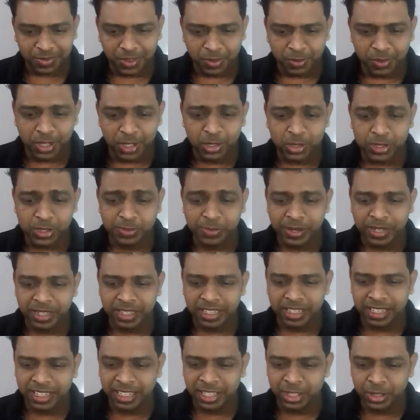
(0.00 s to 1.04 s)
were you
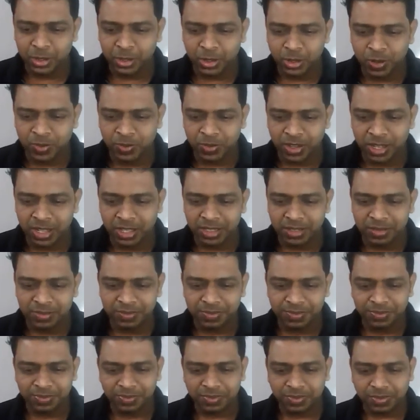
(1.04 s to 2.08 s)
spring cleaning your home, father?"
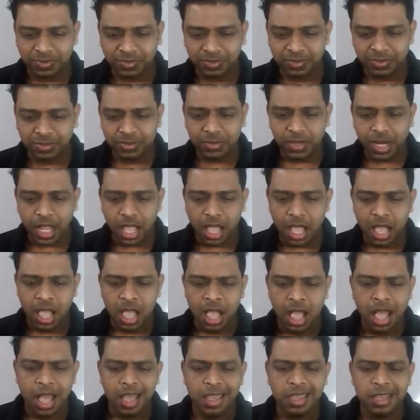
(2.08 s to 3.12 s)

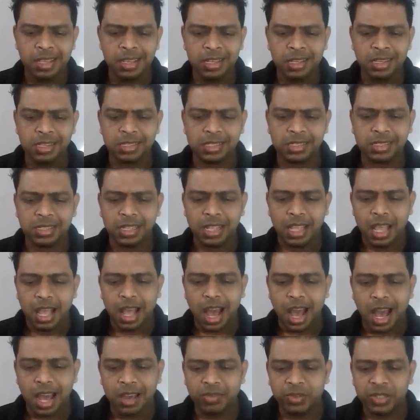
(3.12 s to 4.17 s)
"Yes,
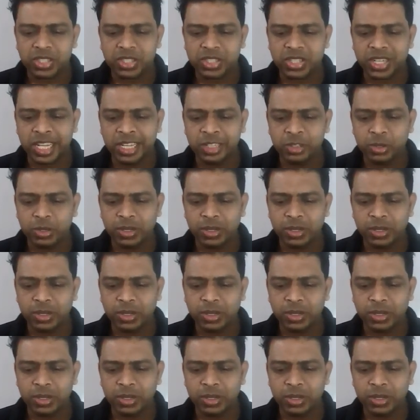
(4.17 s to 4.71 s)
I was trying